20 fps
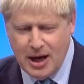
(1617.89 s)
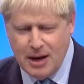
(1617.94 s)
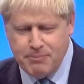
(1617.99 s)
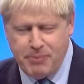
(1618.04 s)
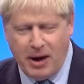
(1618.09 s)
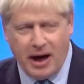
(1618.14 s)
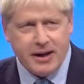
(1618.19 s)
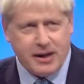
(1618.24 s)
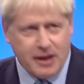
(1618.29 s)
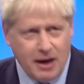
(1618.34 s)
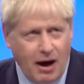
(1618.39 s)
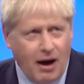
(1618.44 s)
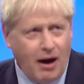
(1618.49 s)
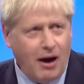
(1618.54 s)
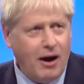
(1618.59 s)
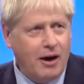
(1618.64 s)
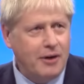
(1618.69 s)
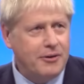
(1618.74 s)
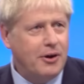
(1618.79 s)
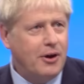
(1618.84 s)
by
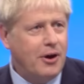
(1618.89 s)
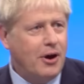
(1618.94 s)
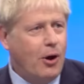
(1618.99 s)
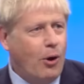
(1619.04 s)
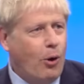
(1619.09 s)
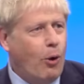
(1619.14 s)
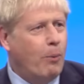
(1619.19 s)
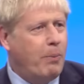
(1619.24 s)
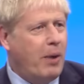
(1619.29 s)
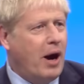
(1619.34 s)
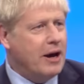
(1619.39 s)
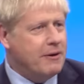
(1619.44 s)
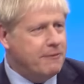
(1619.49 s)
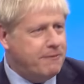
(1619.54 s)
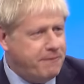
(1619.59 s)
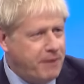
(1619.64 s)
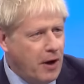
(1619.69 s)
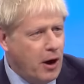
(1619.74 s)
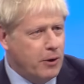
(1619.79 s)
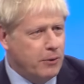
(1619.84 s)
card or by
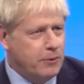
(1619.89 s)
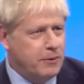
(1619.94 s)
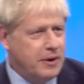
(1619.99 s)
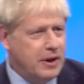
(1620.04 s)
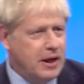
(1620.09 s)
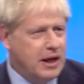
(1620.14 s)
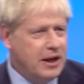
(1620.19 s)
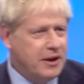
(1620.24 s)
phone,